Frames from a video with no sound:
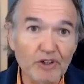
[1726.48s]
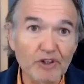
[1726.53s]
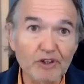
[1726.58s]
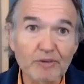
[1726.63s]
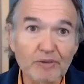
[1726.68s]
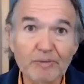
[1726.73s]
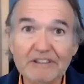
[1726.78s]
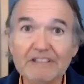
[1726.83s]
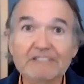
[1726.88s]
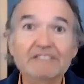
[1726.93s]

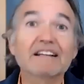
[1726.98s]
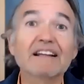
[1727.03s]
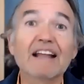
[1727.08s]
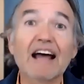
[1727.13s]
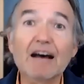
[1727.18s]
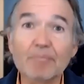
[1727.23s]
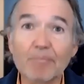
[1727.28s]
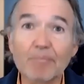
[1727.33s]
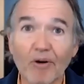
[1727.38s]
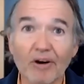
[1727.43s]
but there's a
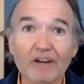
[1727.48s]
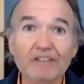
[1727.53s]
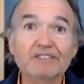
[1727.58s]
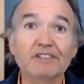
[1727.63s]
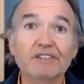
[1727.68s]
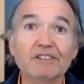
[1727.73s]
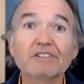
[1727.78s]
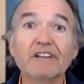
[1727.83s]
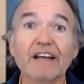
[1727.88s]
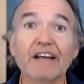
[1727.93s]
lot more
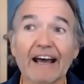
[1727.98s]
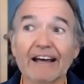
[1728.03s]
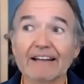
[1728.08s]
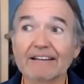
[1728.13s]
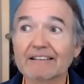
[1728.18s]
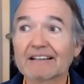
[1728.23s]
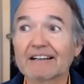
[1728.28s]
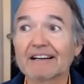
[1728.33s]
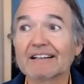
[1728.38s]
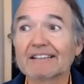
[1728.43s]
to that
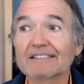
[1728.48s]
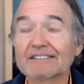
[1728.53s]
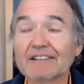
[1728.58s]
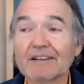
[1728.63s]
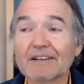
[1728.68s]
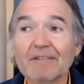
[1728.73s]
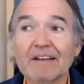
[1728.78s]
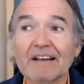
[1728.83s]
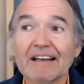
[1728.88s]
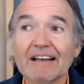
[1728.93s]
because
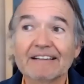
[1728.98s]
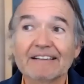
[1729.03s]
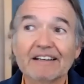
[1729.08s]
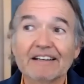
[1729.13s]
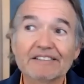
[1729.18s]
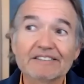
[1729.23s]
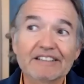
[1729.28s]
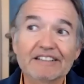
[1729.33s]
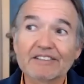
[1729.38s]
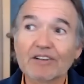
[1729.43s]
there's
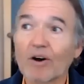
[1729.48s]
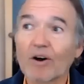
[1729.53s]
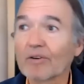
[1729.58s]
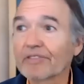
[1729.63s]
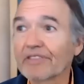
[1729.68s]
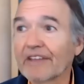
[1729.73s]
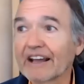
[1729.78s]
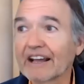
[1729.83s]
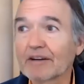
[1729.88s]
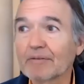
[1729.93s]
this whole
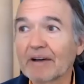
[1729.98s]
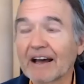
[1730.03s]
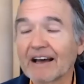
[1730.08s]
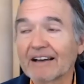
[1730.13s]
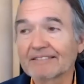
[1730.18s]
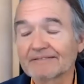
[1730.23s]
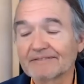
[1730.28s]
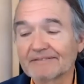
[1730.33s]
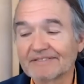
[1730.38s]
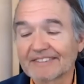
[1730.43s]
thing
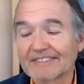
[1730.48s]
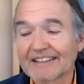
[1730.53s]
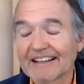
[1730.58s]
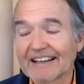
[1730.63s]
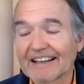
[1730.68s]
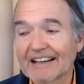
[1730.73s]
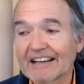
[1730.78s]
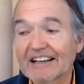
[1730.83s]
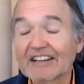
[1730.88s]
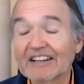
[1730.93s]
about
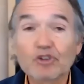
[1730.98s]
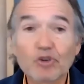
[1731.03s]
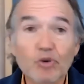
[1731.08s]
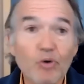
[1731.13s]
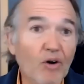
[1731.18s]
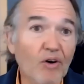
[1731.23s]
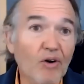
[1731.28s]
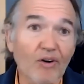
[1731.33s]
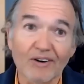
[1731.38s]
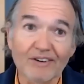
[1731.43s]

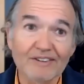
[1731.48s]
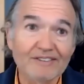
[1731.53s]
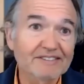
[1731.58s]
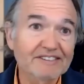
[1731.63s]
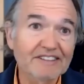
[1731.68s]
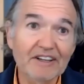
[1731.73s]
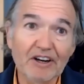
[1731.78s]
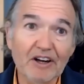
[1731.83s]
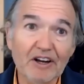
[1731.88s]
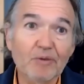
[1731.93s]
control
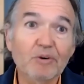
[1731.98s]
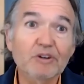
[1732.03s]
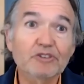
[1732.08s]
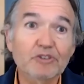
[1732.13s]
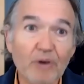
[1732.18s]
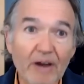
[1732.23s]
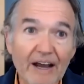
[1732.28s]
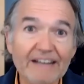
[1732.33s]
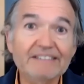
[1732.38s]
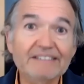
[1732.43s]
you know we're
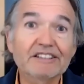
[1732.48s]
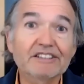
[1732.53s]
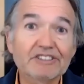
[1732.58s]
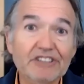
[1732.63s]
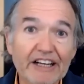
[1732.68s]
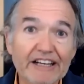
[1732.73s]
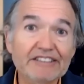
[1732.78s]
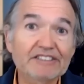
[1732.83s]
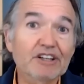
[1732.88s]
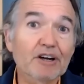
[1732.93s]
trying to
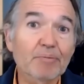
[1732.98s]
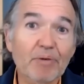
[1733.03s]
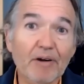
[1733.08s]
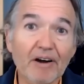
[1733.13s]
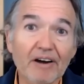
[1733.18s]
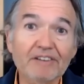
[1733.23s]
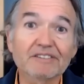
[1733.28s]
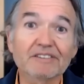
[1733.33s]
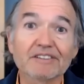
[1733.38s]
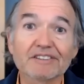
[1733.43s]
change our
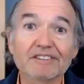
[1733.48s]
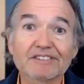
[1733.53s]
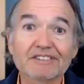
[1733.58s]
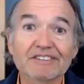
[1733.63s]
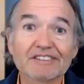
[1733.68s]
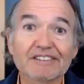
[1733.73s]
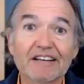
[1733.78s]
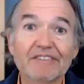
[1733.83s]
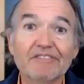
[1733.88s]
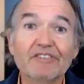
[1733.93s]
partners
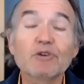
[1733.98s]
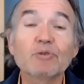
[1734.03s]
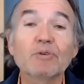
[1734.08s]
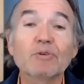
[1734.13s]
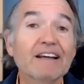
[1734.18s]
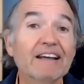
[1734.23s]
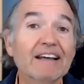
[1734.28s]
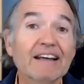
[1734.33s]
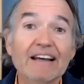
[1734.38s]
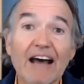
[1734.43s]
if you
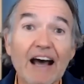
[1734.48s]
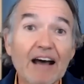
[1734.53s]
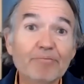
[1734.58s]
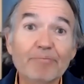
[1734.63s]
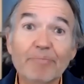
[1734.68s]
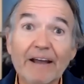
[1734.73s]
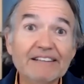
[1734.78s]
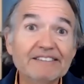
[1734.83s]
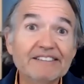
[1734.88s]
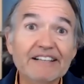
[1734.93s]
i'm
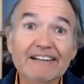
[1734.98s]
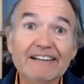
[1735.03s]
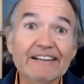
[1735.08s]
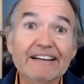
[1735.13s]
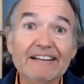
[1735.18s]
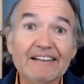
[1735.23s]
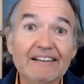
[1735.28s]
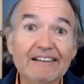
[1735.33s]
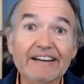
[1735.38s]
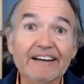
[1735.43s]
basically
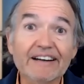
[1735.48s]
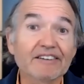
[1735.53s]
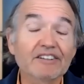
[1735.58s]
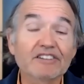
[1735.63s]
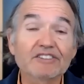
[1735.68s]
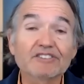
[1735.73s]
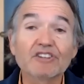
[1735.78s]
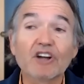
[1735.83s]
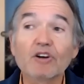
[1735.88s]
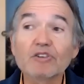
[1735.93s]
clear
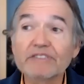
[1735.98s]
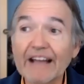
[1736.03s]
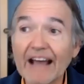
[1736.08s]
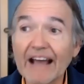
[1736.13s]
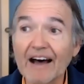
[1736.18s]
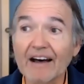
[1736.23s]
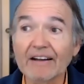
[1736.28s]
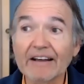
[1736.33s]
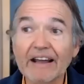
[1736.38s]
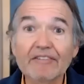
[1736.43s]
there's no
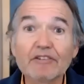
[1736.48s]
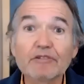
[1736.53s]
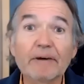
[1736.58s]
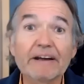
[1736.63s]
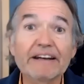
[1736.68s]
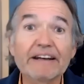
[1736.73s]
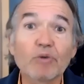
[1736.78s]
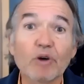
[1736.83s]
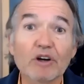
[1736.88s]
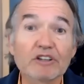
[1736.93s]
doubt
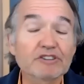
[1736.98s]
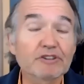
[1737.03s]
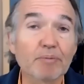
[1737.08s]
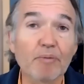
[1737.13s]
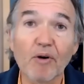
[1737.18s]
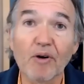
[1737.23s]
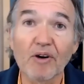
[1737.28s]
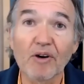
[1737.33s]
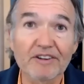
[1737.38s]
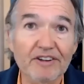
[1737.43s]
everybody wants
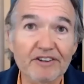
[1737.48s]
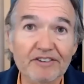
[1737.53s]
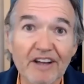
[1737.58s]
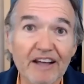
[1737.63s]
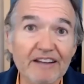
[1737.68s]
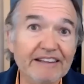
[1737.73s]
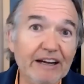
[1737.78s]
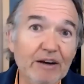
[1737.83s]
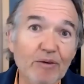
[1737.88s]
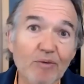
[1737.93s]
more there's
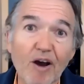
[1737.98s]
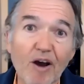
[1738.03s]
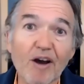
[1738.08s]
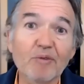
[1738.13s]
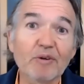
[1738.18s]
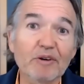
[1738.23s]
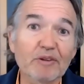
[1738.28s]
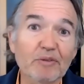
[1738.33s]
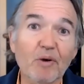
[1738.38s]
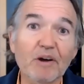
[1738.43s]
nothing wrong
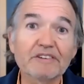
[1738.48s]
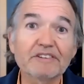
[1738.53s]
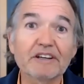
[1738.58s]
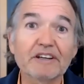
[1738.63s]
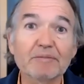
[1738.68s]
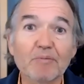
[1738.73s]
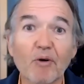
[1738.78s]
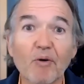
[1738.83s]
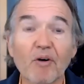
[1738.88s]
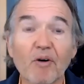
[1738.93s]
with wanting
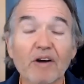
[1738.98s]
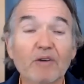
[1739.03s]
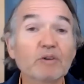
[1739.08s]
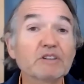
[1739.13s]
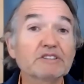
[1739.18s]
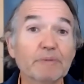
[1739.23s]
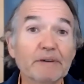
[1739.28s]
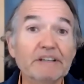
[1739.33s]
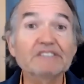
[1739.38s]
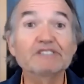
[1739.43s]
more which
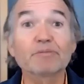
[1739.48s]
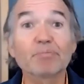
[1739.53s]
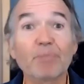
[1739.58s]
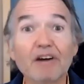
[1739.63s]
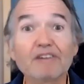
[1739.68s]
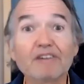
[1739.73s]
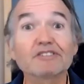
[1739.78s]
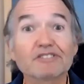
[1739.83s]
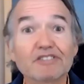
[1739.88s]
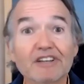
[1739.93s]
means your
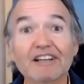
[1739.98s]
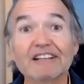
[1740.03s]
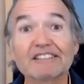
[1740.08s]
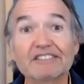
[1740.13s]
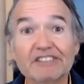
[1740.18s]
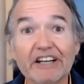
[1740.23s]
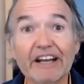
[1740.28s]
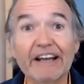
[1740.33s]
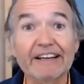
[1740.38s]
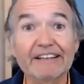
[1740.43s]
partner's going to
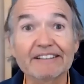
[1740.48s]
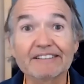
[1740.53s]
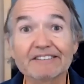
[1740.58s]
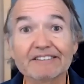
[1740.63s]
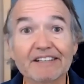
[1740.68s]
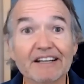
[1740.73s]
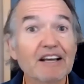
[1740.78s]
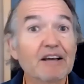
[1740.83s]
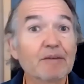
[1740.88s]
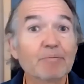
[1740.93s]
change
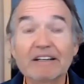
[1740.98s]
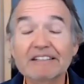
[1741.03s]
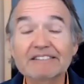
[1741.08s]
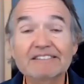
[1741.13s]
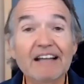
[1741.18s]
but it's not